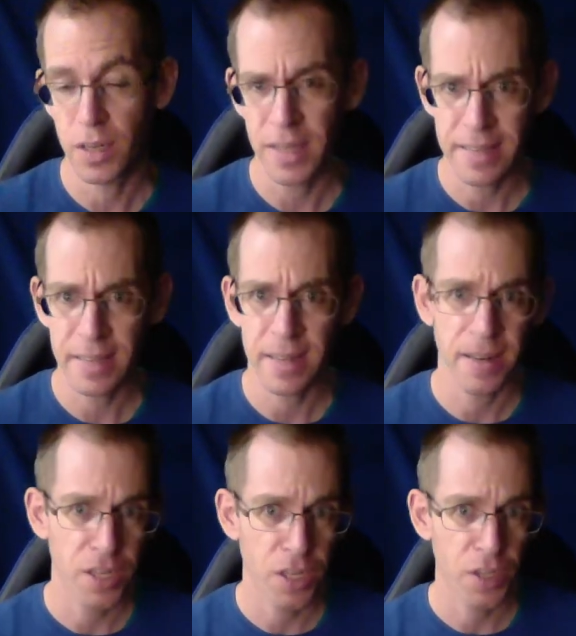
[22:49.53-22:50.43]
sets
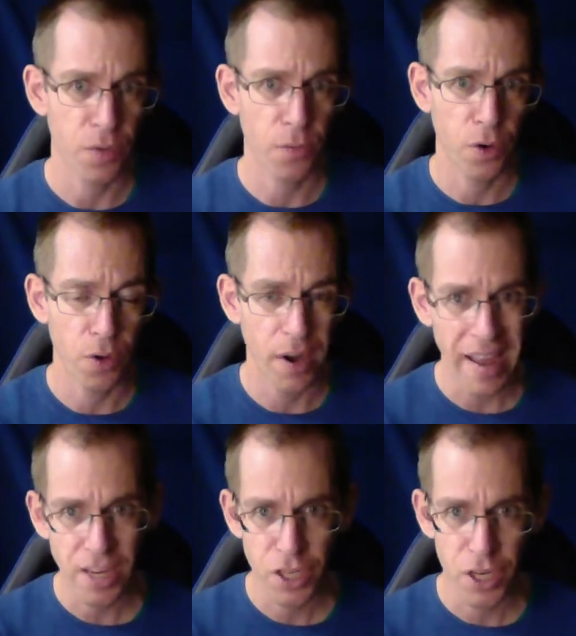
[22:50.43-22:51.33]
conditions for further
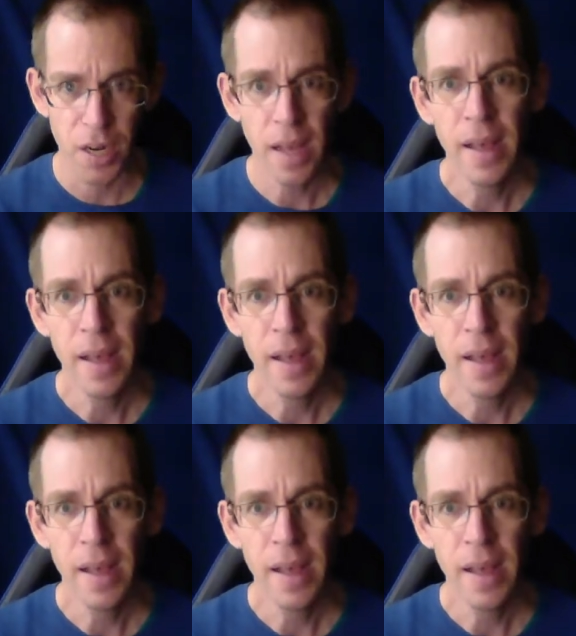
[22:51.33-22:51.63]
action.